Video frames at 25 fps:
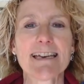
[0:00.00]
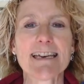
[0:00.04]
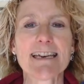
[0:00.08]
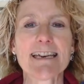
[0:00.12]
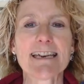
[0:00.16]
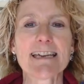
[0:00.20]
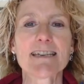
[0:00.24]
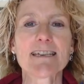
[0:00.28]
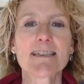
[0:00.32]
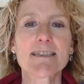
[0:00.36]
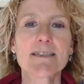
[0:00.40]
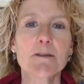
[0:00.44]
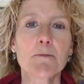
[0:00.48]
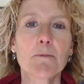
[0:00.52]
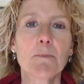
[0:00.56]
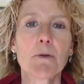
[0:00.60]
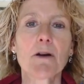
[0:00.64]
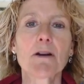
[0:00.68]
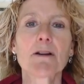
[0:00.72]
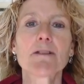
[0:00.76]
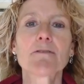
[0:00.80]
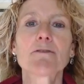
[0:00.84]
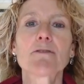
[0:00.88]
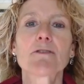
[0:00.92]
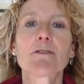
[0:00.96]
It is the
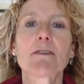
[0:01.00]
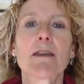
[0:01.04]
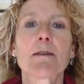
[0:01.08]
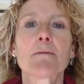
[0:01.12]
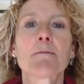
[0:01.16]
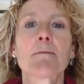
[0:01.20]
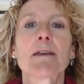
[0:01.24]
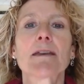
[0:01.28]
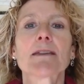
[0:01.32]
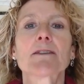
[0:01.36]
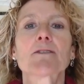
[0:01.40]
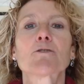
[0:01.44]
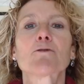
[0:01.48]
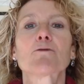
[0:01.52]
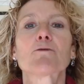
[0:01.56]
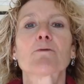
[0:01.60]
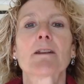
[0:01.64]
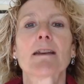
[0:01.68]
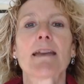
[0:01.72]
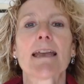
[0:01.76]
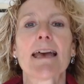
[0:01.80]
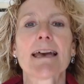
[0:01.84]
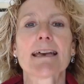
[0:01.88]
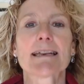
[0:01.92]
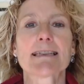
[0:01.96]
part of you that makes you
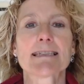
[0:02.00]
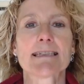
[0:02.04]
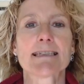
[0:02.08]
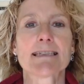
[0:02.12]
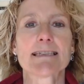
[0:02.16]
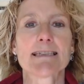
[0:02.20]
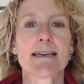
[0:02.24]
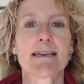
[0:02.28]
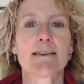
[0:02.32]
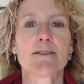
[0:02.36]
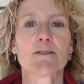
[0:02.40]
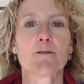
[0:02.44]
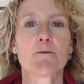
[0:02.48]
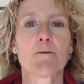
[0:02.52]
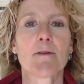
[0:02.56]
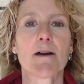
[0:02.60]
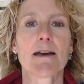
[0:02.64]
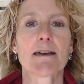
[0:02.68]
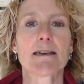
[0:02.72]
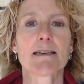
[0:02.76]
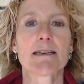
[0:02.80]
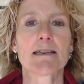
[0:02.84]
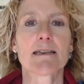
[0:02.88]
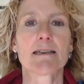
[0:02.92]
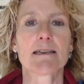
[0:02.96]
relax inside your
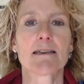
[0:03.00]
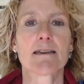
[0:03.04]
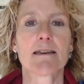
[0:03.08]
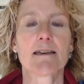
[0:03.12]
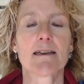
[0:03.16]
body.